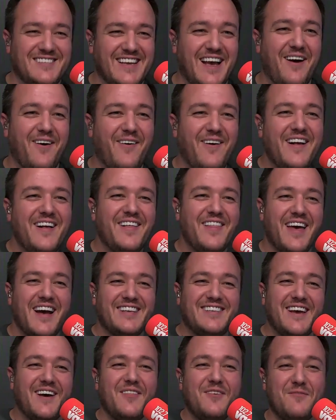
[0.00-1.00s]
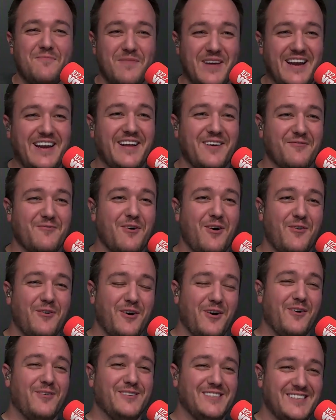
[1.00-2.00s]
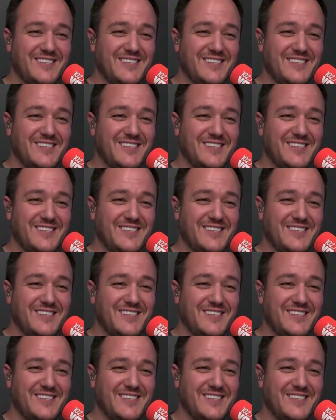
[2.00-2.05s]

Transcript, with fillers: how, that's how the media row goes at